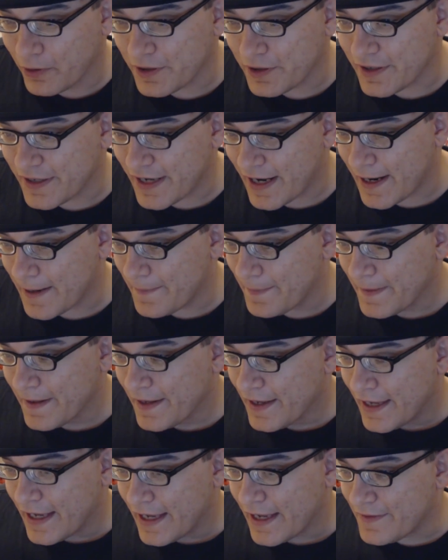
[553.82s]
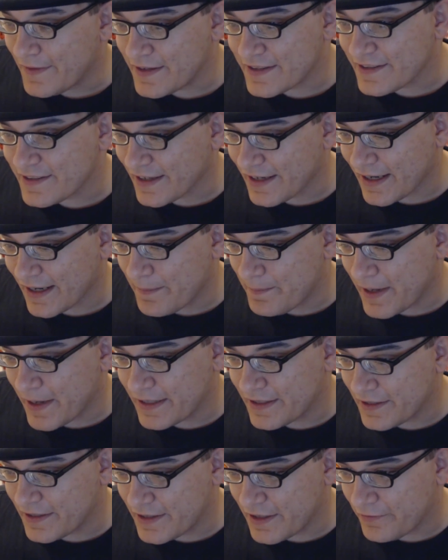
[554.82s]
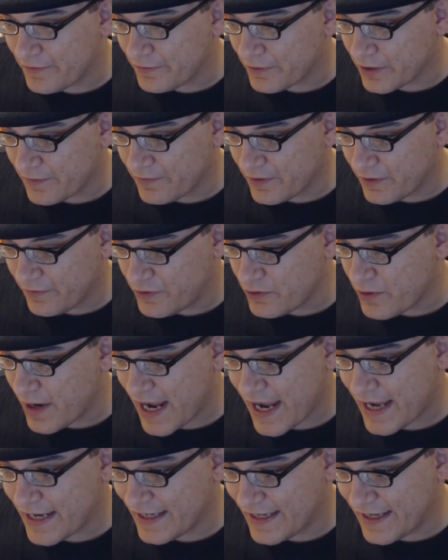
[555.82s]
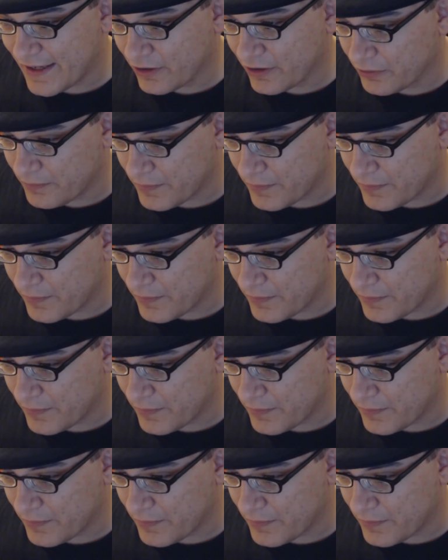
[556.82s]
before you die? And he's like, I beg to differ. Even if you had